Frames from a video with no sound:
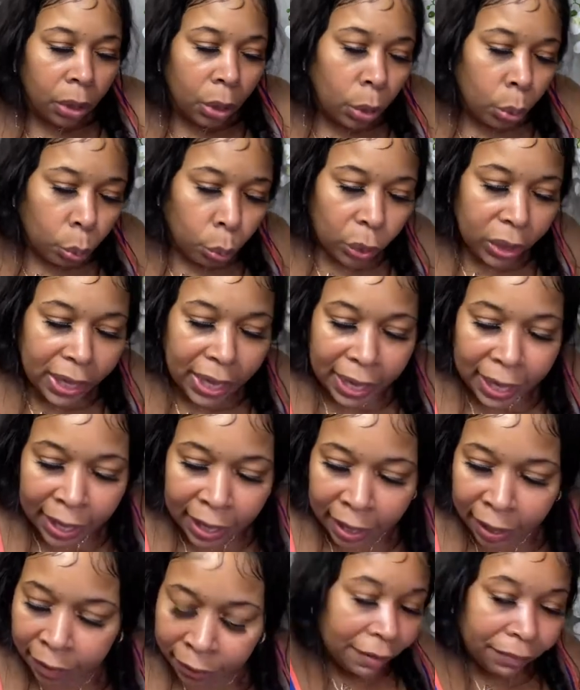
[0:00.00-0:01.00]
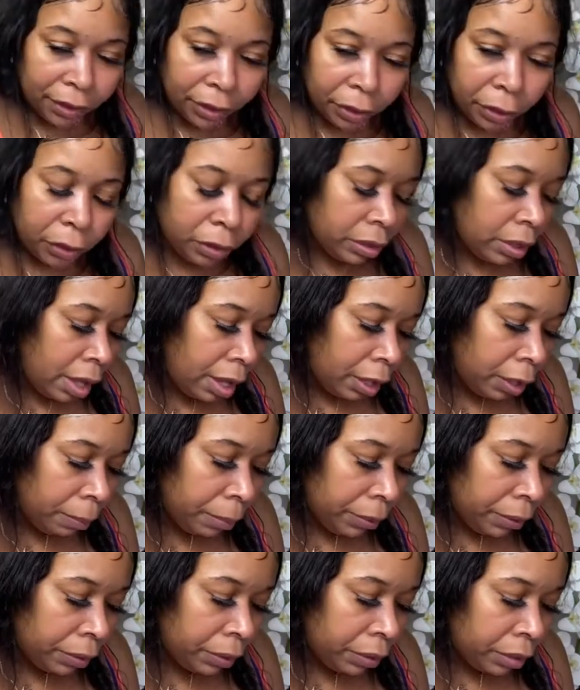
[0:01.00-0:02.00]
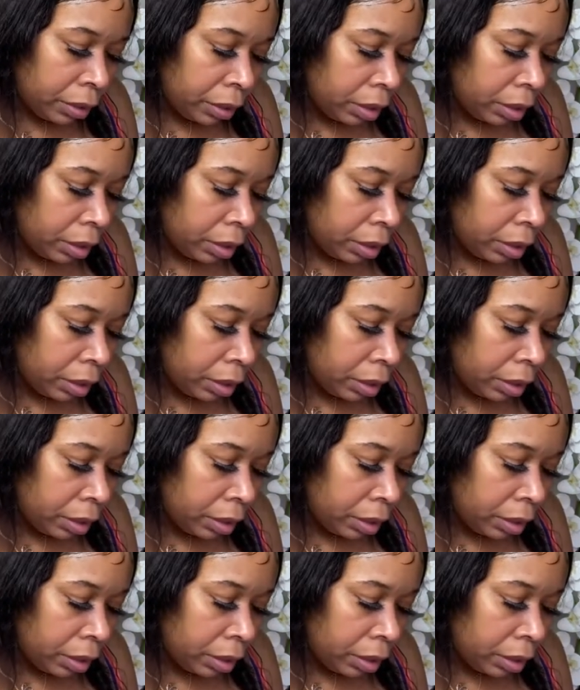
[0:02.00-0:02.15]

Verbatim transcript: We have the Earth Harbor